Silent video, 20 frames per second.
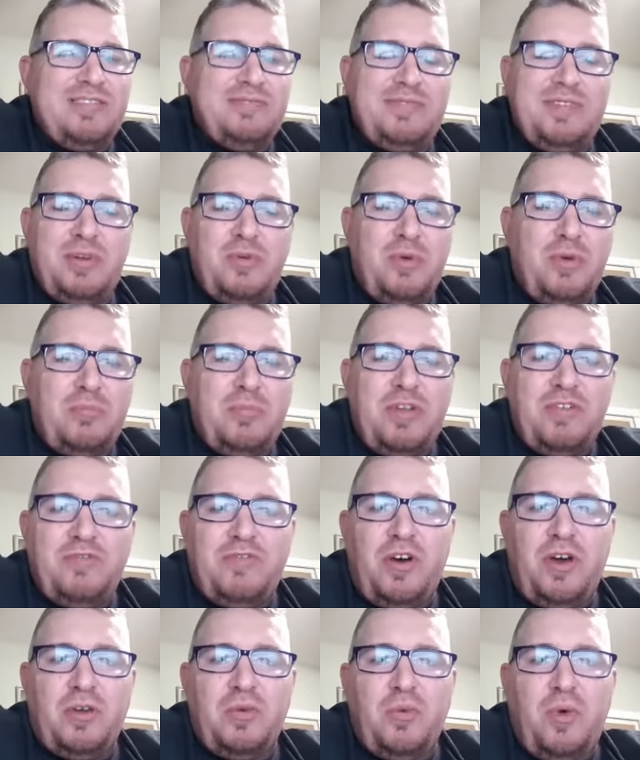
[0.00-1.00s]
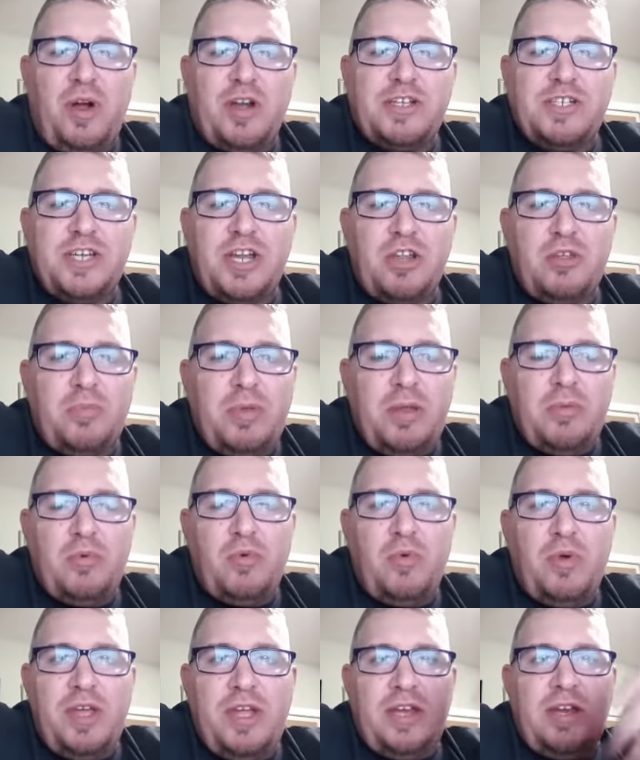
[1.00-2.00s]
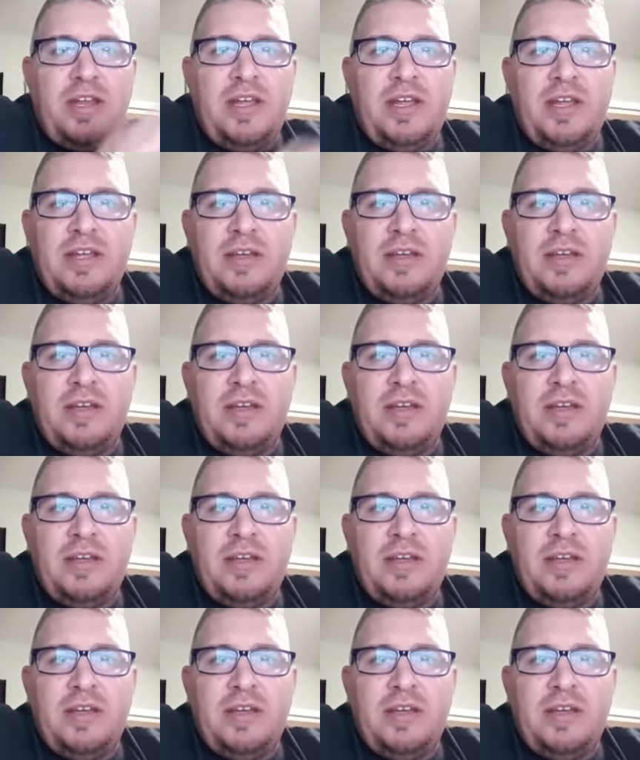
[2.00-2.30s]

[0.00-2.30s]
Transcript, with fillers: it wouldn't be fun watching other people win.